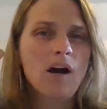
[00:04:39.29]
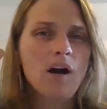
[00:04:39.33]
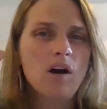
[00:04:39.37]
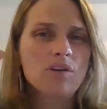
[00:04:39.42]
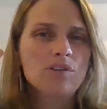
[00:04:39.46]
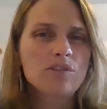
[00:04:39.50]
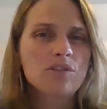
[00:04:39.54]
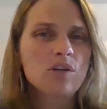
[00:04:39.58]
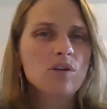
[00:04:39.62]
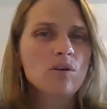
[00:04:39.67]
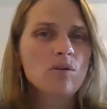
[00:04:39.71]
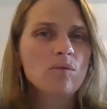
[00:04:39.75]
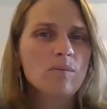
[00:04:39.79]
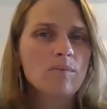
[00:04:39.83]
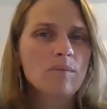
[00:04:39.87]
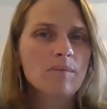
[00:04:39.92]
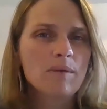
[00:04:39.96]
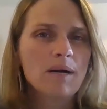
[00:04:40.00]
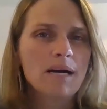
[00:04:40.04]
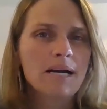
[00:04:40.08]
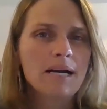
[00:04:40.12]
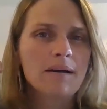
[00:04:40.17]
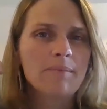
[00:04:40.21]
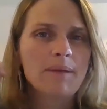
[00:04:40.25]
also,
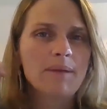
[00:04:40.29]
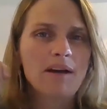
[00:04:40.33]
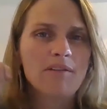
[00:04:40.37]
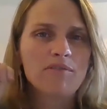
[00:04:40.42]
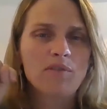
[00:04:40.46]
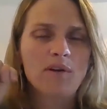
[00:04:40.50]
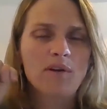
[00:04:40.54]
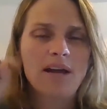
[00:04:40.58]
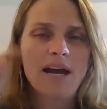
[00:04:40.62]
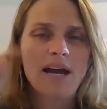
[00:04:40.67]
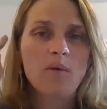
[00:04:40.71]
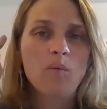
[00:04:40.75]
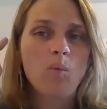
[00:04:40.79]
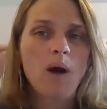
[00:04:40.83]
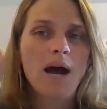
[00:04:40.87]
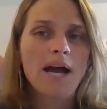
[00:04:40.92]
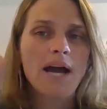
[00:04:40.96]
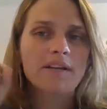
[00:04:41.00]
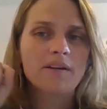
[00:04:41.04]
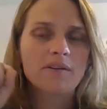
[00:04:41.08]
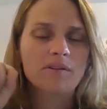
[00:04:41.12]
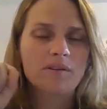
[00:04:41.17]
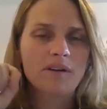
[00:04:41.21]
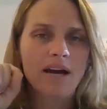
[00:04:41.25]
FYI, why
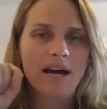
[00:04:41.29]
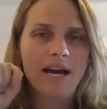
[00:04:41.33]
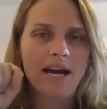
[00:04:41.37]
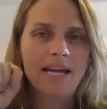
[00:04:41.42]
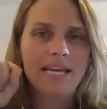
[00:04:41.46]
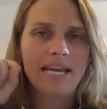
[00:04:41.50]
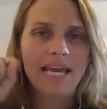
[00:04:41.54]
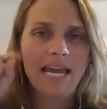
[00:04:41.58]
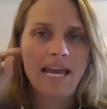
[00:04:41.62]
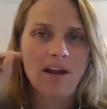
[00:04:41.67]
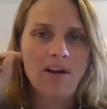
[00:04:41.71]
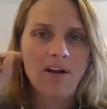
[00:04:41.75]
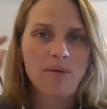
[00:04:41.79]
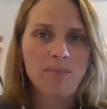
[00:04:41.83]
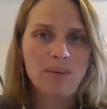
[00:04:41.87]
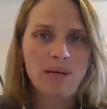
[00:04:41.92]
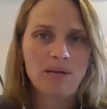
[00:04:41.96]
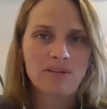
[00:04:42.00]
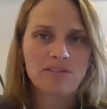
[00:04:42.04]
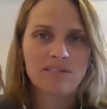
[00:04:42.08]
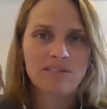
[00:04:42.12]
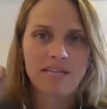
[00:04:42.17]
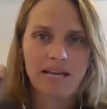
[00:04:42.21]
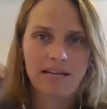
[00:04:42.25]
don't I care
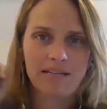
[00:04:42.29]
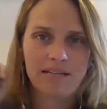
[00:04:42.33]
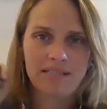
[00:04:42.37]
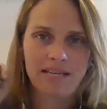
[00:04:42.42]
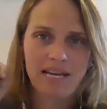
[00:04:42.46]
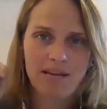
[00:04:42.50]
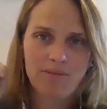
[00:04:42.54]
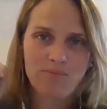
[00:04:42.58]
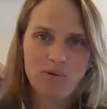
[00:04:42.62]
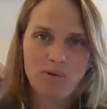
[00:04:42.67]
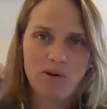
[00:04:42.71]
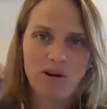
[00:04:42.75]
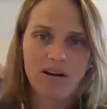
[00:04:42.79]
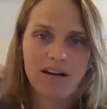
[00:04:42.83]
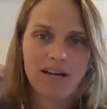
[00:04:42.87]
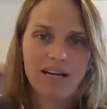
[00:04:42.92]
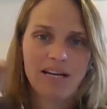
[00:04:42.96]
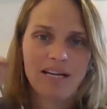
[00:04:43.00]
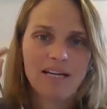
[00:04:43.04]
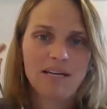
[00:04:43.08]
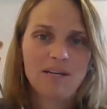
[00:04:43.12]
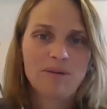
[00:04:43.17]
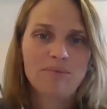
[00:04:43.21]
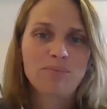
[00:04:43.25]
about sex anymore?
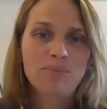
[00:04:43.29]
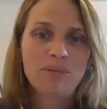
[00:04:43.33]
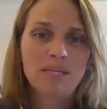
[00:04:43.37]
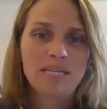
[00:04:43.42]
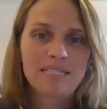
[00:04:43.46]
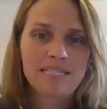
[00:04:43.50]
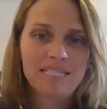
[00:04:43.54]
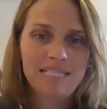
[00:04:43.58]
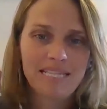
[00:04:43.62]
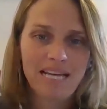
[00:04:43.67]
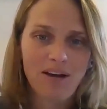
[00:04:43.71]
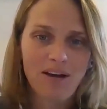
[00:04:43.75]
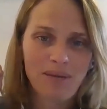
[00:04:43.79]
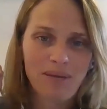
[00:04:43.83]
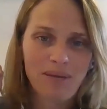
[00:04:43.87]
Please tell